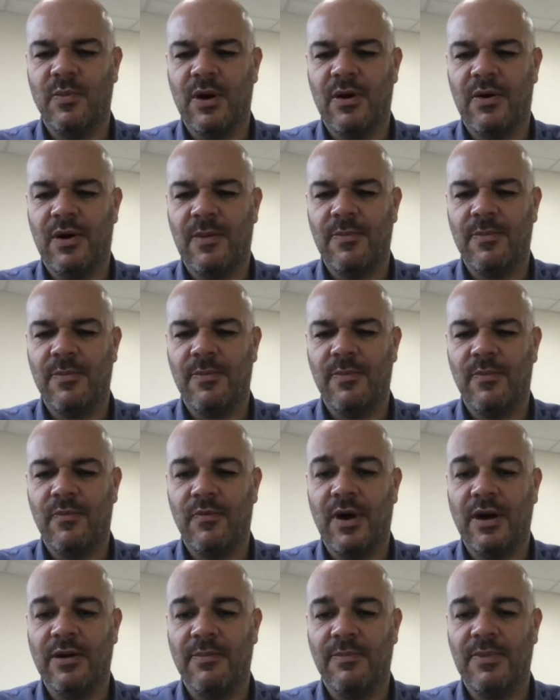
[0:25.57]
where I
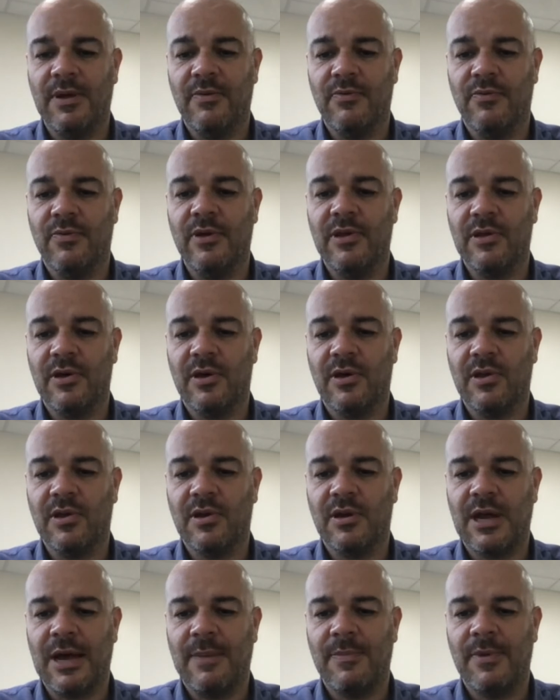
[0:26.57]
run a big
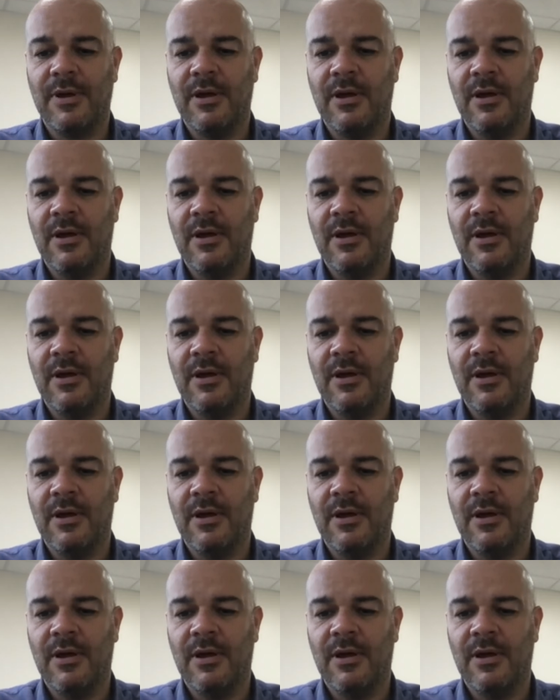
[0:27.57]
research lab